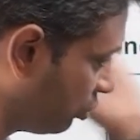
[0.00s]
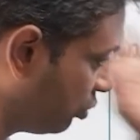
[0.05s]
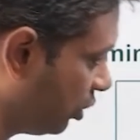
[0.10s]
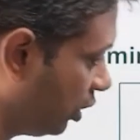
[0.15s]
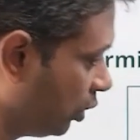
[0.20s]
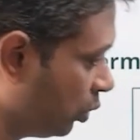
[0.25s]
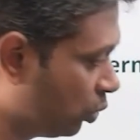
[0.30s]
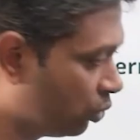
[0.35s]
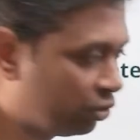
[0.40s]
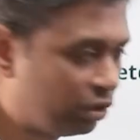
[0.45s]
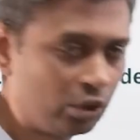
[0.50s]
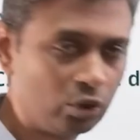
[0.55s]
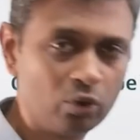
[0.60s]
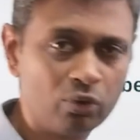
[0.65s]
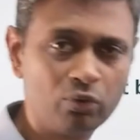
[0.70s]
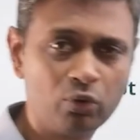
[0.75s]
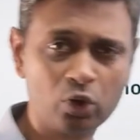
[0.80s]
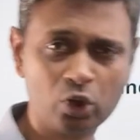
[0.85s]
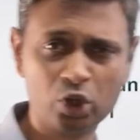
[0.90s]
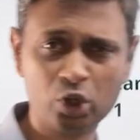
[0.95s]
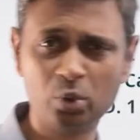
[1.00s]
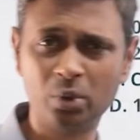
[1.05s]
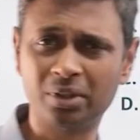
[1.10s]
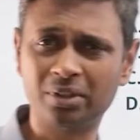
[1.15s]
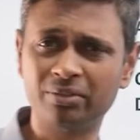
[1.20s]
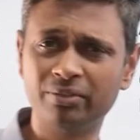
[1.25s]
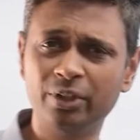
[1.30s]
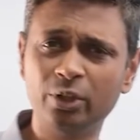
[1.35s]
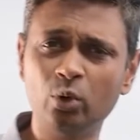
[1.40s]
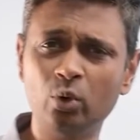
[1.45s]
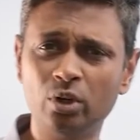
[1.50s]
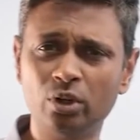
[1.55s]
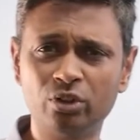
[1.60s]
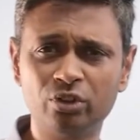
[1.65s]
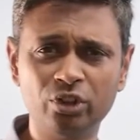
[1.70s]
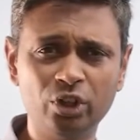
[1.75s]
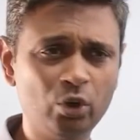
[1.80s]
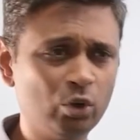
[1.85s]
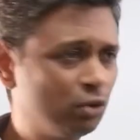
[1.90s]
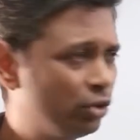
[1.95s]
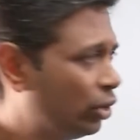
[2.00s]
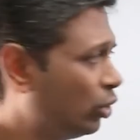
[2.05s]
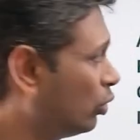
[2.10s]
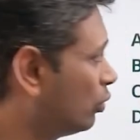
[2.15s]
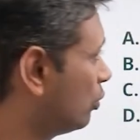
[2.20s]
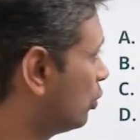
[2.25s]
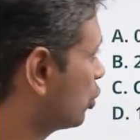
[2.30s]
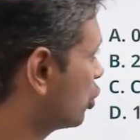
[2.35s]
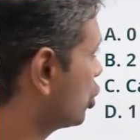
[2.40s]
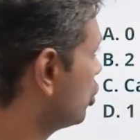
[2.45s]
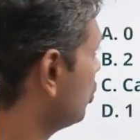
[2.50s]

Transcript: 0, 0 for sure. We know that 0, 0 for